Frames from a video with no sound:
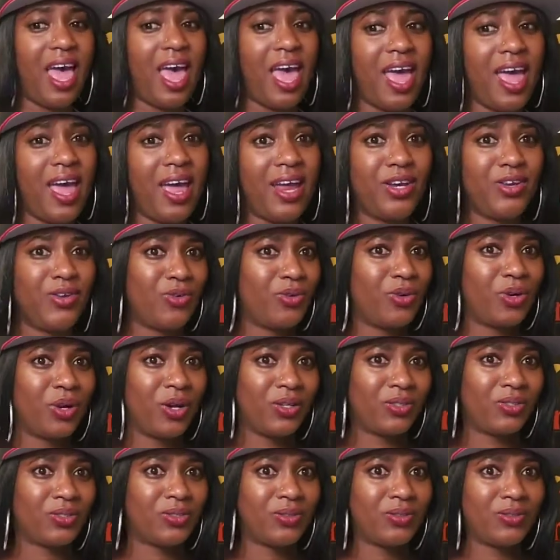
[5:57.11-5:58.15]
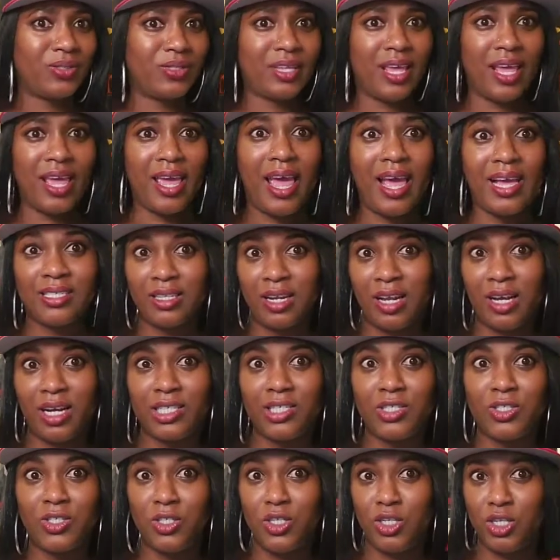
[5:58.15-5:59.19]
And you could also say, as long
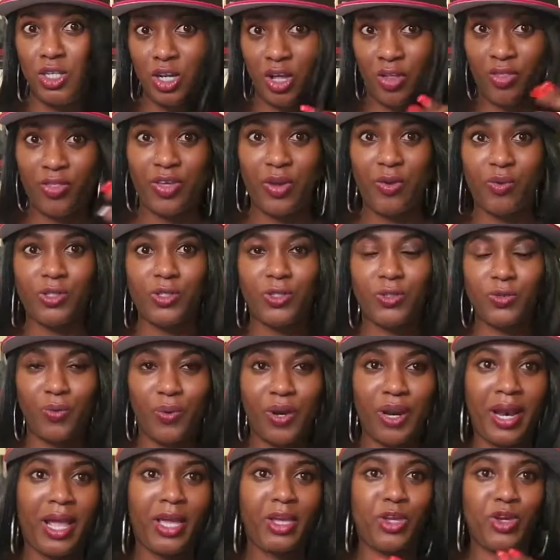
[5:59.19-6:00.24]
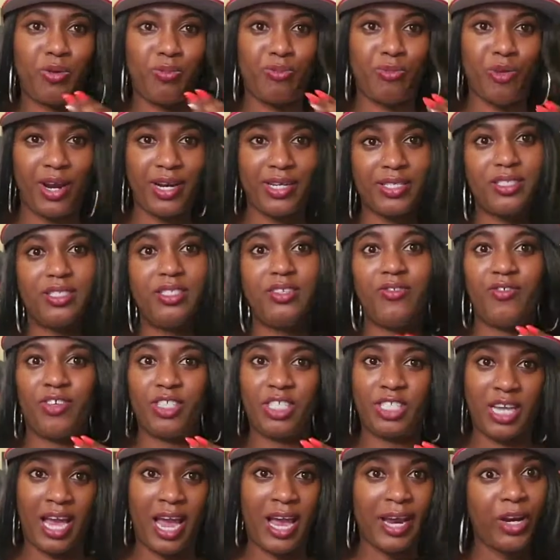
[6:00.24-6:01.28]
as nothing was showing, like your breasts, your
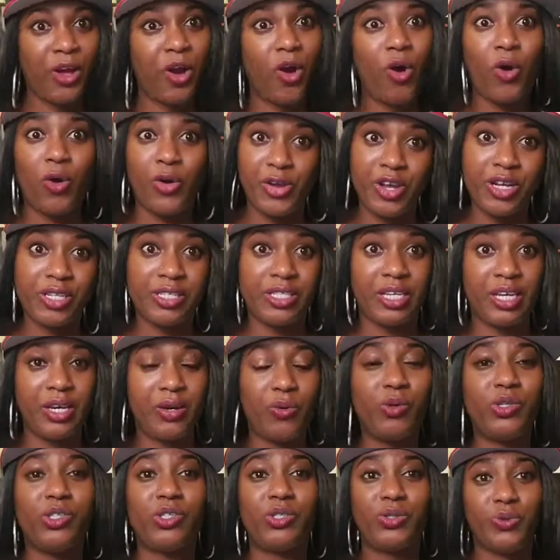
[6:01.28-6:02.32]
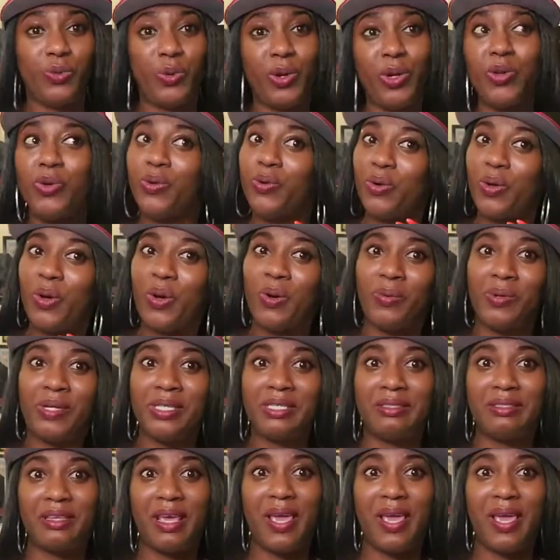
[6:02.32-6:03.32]
vagina, or your dick was showing, you could always